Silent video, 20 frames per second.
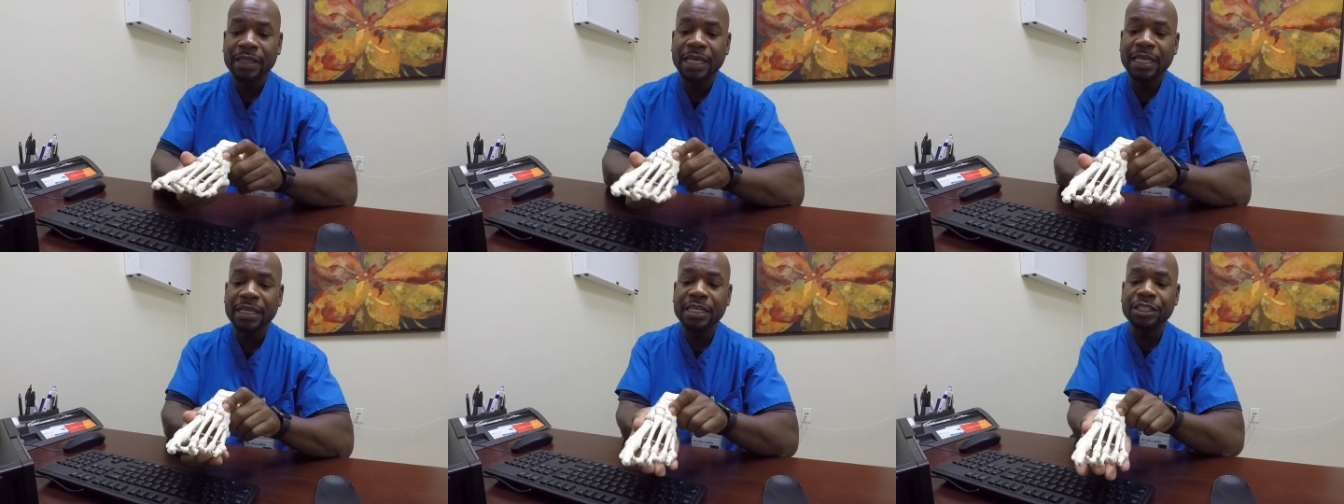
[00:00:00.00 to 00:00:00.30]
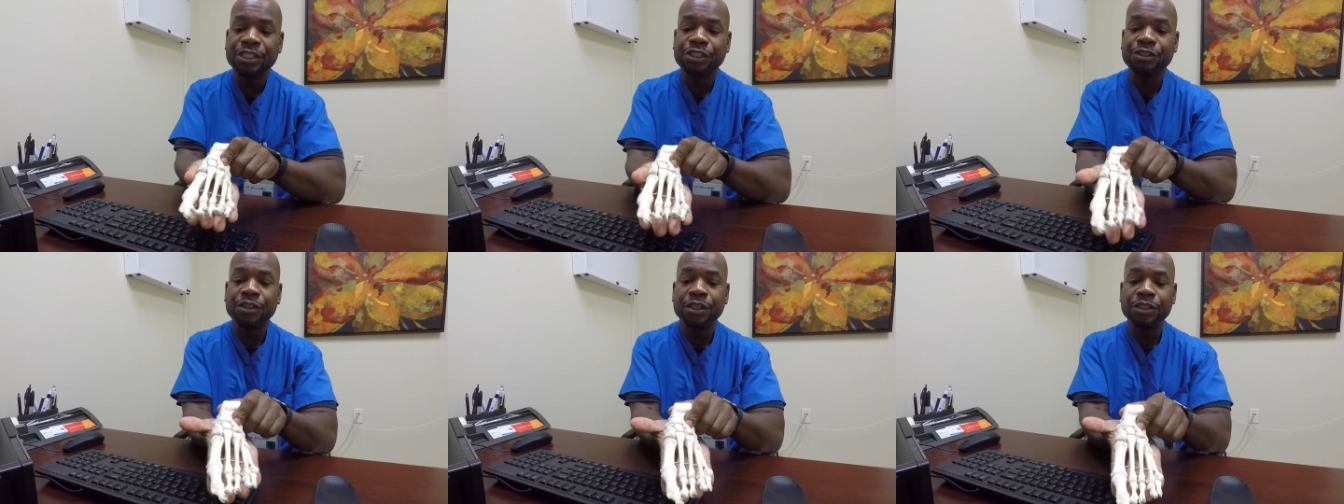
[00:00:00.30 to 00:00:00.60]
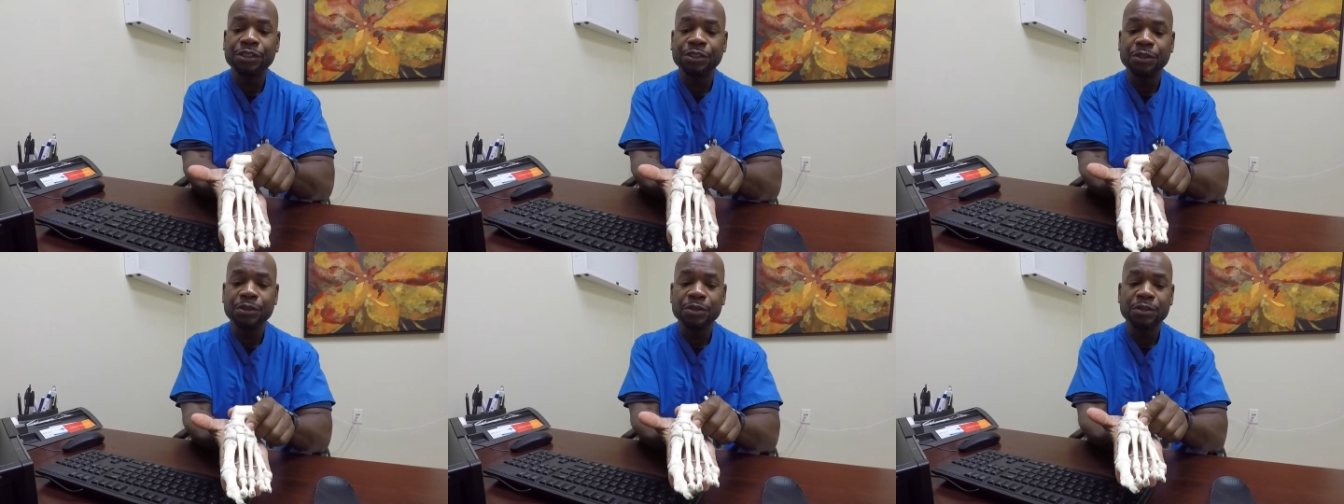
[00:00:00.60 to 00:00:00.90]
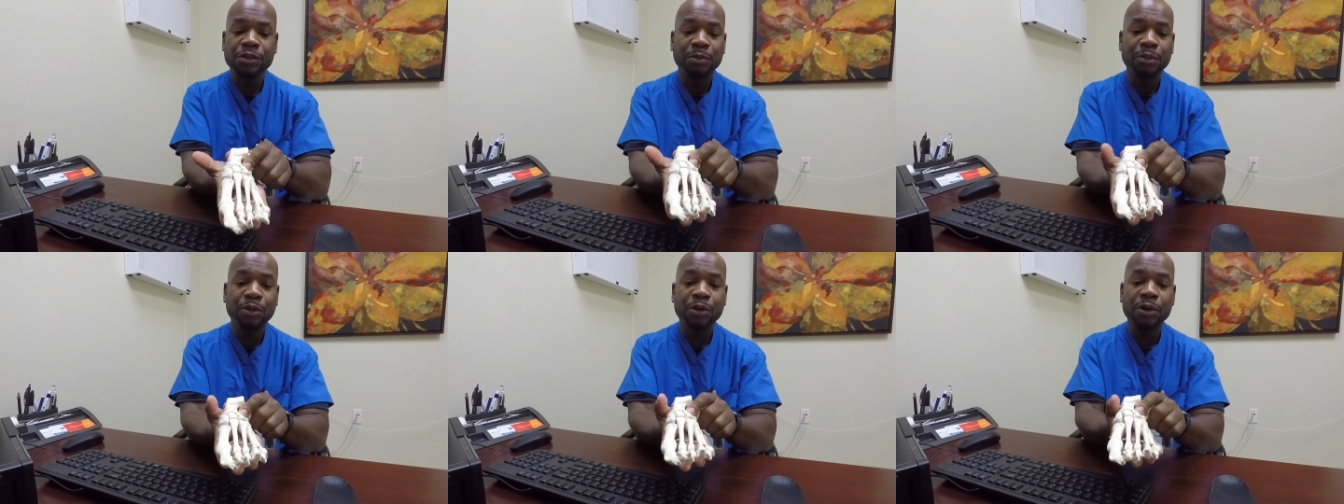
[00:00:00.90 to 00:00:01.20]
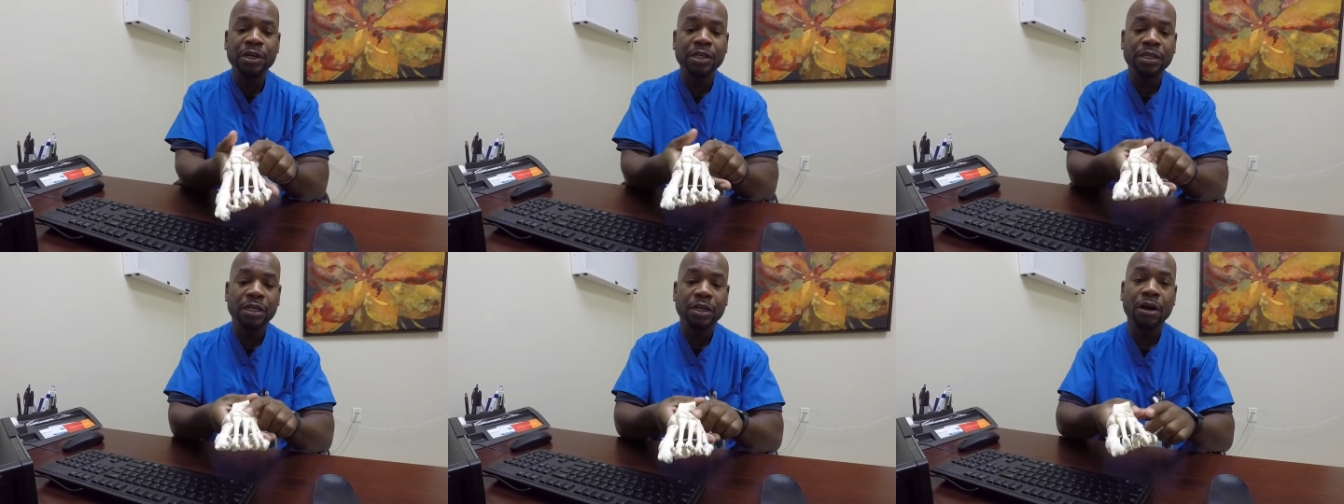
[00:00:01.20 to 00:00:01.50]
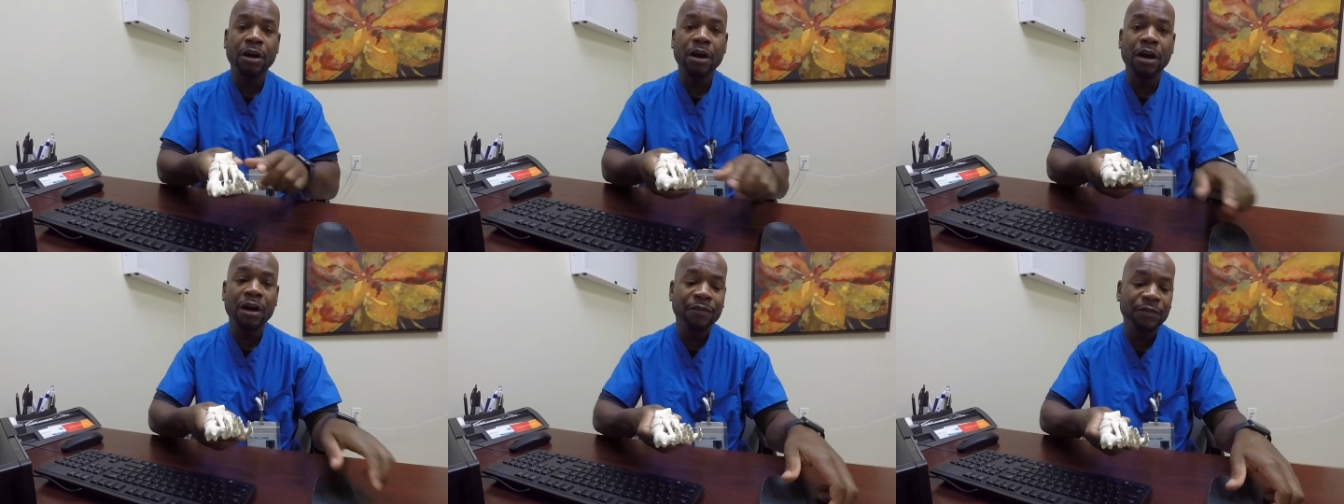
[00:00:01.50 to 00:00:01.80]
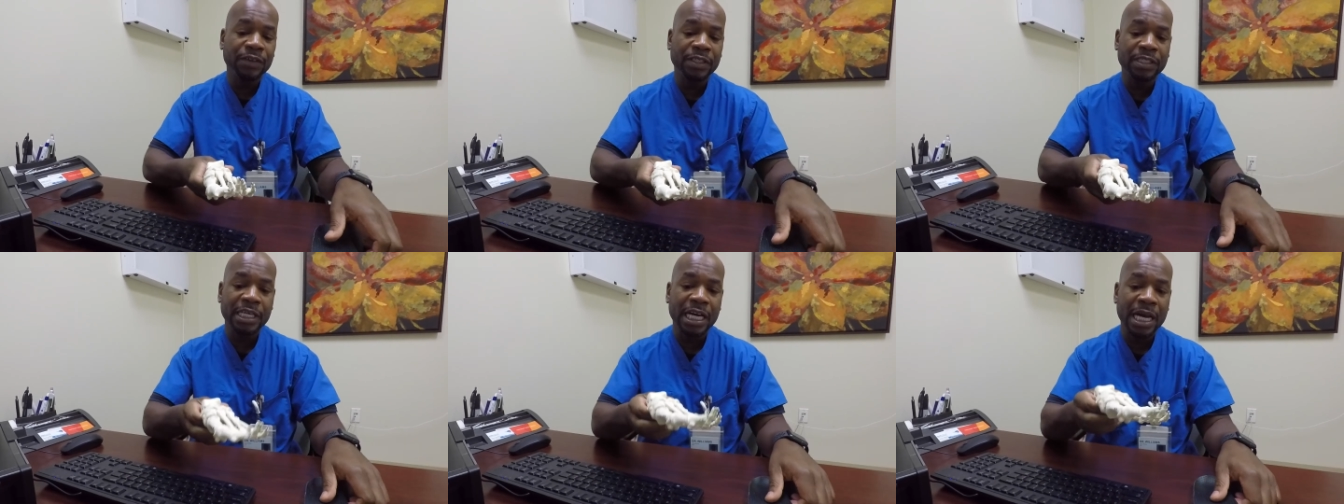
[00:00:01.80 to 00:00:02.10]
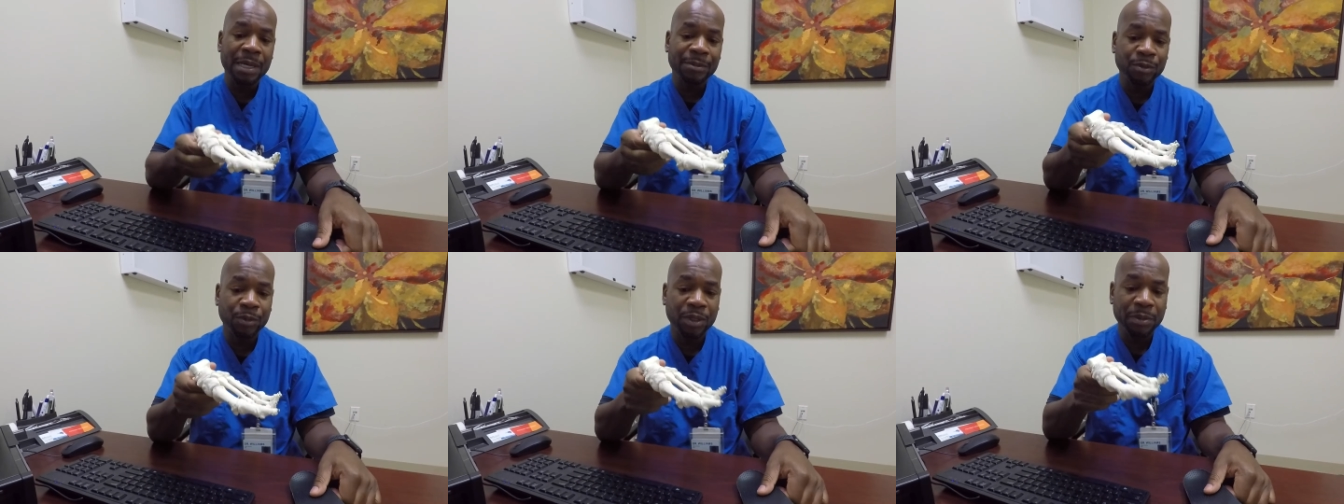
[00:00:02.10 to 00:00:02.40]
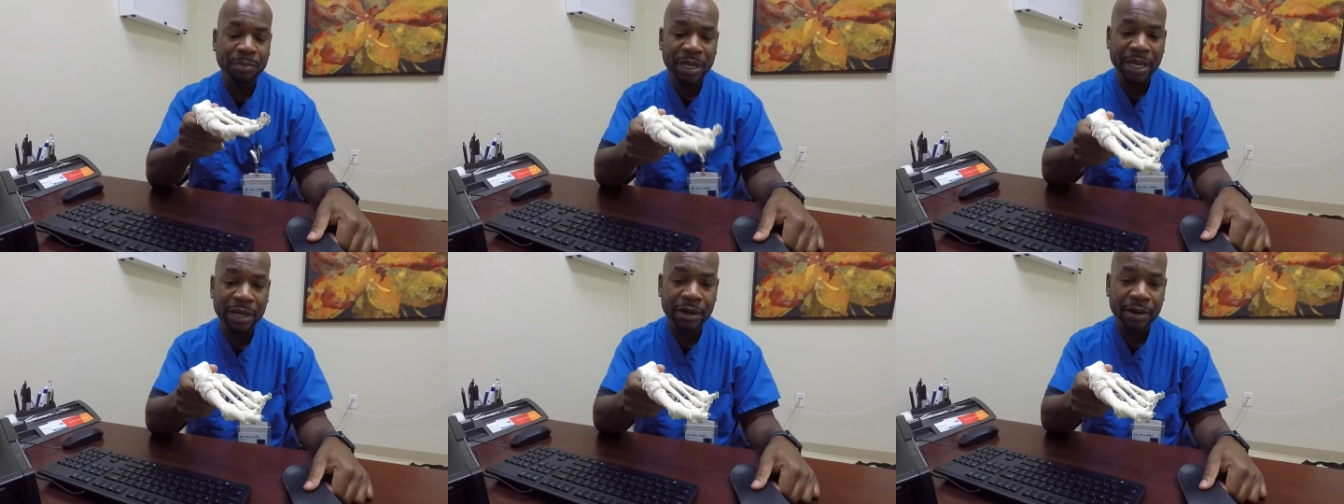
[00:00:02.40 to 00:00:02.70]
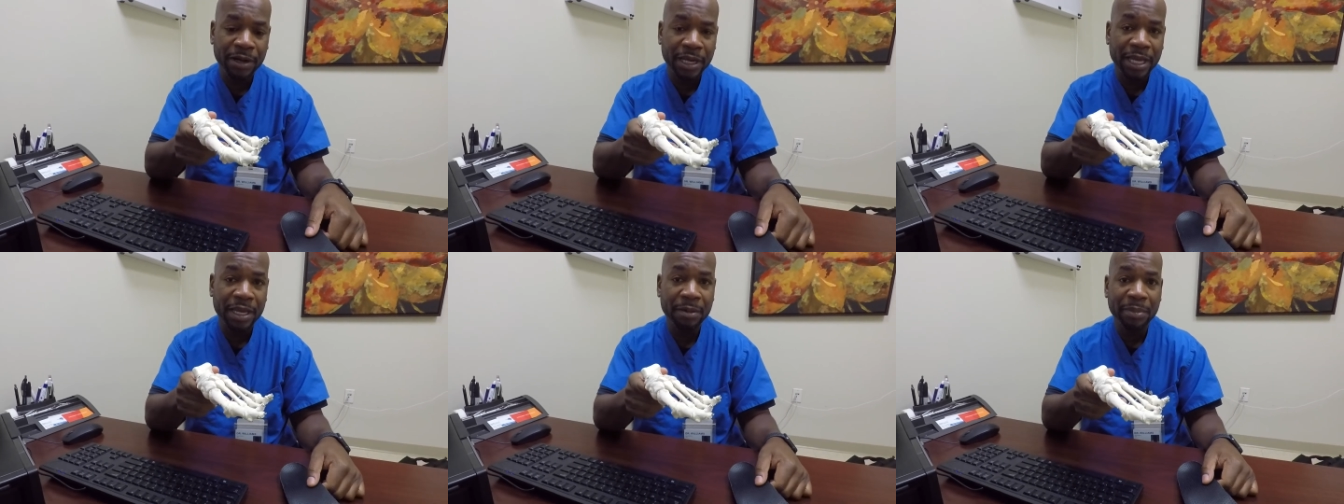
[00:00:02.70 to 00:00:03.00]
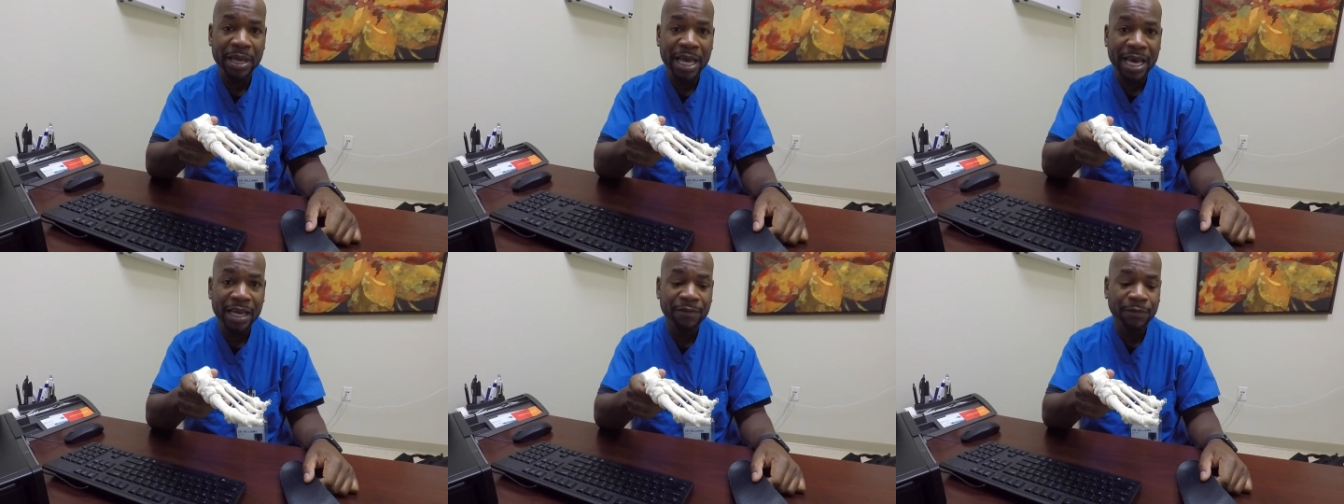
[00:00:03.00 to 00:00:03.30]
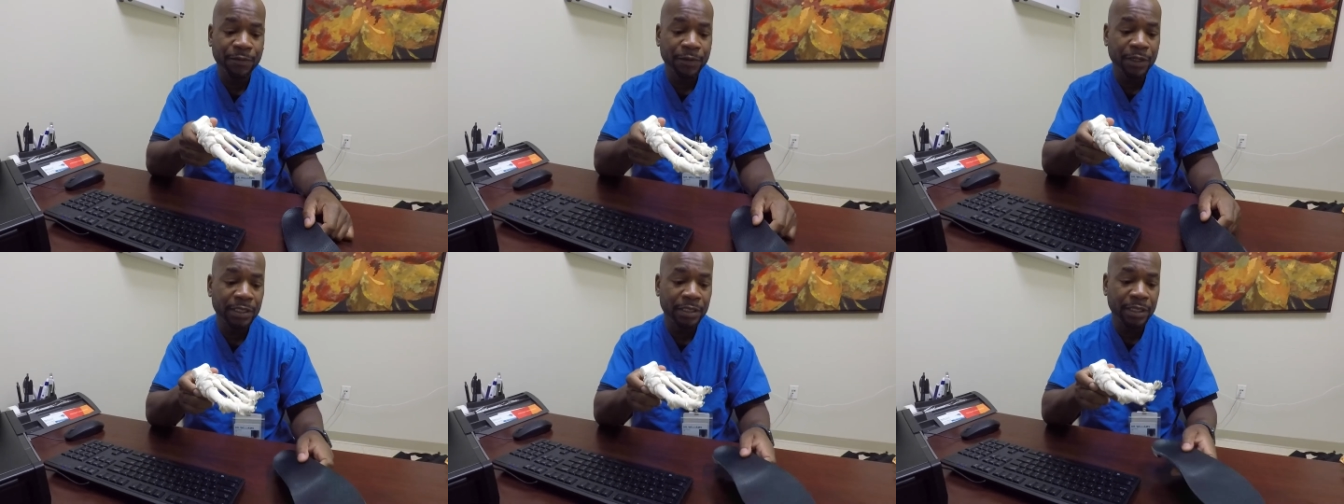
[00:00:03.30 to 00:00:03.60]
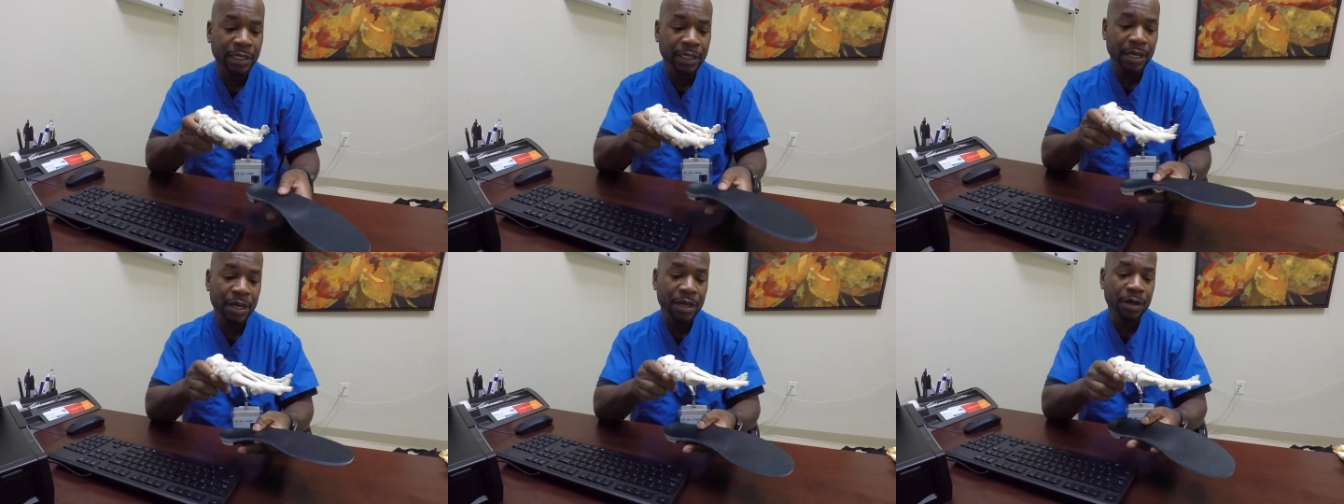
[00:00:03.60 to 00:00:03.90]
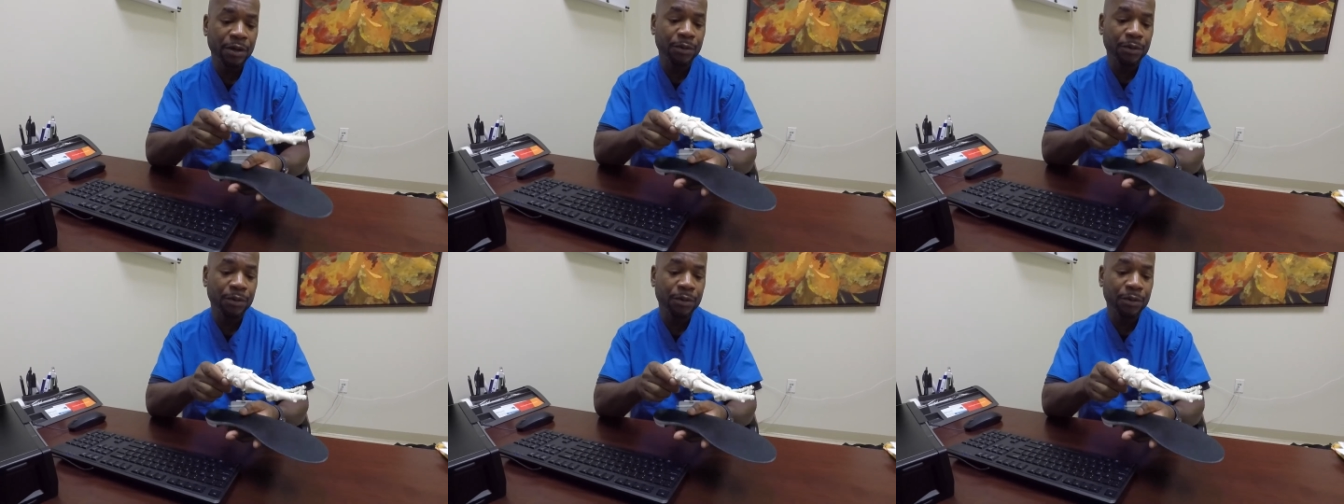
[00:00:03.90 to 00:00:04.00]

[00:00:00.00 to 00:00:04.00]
They need structural support. Oftentimes we pair a bad foot